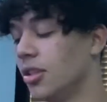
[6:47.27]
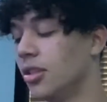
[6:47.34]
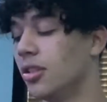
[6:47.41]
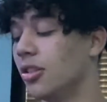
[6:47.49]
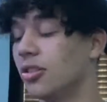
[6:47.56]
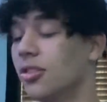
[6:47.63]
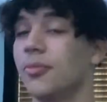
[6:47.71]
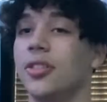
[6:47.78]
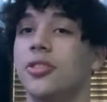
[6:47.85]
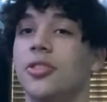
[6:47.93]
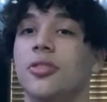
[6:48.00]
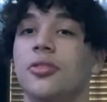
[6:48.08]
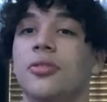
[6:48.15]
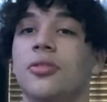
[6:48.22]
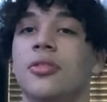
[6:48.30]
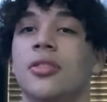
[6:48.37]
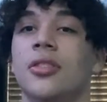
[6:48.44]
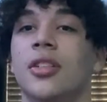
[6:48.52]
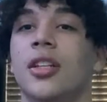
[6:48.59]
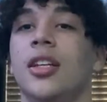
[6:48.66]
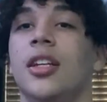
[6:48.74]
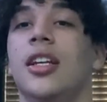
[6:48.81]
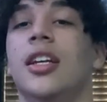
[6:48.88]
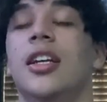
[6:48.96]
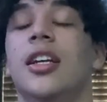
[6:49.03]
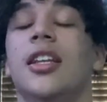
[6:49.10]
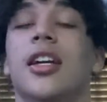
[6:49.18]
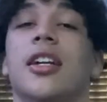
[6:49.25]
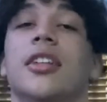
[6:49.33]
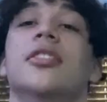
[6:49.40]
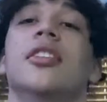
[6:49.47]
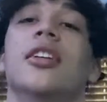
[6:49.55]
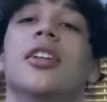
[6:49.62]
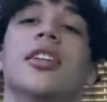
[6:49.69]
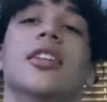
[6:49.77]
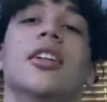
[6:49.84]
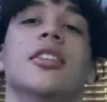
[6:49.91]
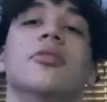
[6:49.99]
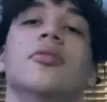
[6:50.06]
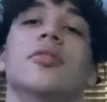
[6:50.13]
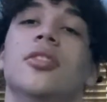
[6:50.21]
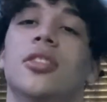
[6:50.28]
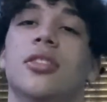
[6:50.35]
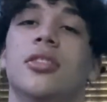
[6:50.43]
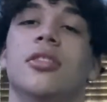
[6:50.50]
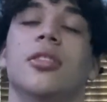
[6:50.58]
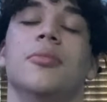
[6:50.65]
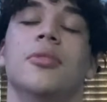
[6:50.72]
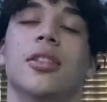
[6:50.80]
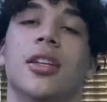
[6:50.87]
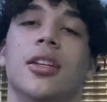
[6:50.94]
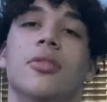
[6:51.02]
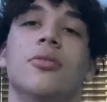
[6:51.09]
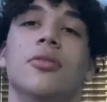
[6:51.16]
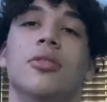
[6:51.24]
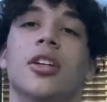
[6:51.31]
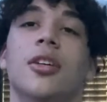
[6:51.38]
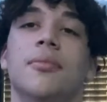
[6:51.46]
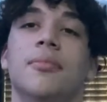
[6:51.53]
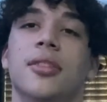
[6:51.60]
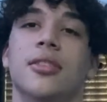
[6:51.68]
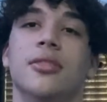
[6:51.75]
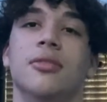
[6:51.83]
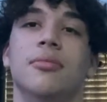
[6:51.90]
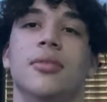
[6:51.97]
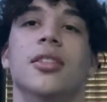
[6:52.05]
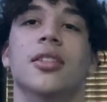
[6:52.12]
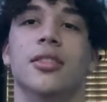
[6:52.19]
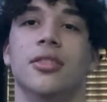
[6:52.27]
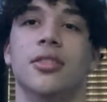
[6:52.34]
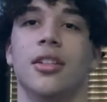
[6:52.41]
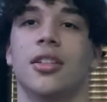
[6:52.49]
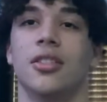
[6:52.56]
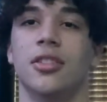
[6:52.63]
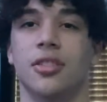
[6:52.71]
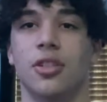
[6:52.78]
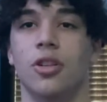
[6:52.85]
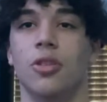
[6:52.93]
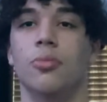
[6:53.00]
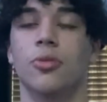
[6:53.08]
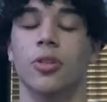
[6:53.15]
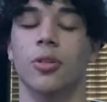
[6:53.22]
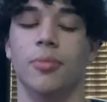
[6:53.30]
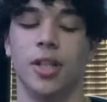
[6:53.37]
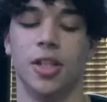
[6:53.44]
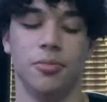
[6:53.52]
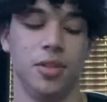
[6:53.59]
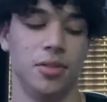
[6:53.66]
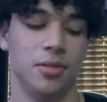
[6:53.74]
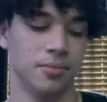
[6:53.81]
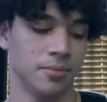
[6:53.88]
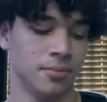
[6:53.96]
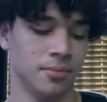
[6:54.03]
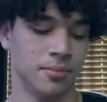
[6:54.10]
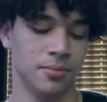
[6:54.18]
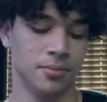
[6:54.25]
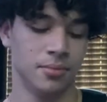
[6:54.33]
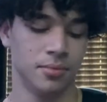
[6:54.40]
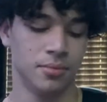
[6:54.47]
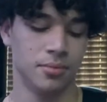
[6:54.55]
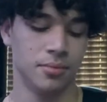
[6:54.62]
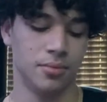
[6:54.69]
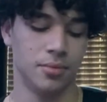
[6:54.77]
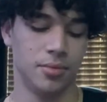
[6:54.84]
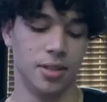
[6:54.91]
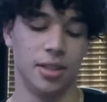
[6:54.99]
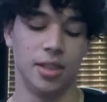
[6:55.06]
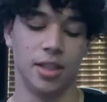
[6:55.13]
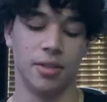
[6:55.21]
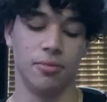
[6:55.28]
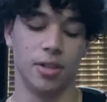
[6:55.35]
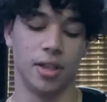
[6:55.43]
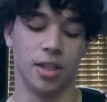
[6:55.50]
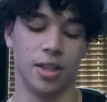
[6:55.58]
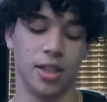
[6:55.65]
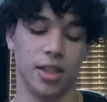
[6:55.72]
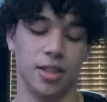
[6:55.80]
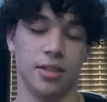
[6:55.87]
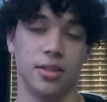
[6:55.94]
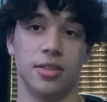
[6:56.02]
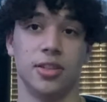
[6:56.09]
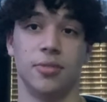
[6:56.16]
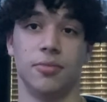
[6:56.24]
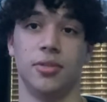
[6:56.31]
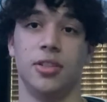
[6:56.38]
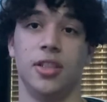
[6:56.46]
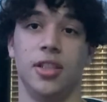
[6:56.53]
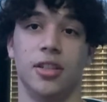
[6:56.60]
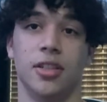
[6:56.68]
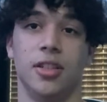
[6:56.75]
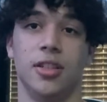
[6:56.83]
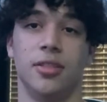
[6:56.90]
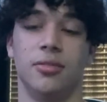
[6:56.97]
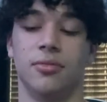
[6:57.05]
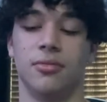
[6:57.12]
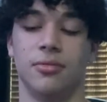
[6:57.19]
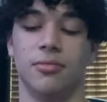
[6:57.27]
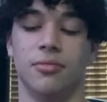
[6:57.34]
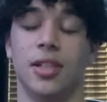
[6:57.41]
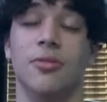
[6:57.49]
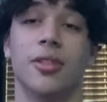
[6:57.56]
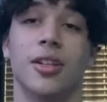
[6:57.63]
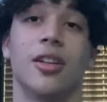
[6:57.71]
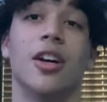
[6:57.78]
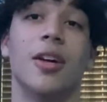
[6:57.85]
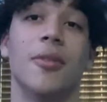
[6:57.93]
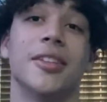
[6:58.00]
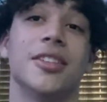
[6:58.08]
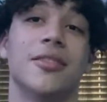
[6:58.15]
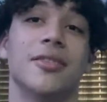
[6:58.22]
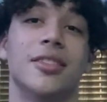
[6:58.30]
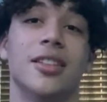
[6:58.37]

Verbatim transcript: Those are my shoes. And like I said, I thought this was just something like cool to upload because y'all could just know more about me and like what I like because I'm a sneakerhead. Well, I wouldn't call myself a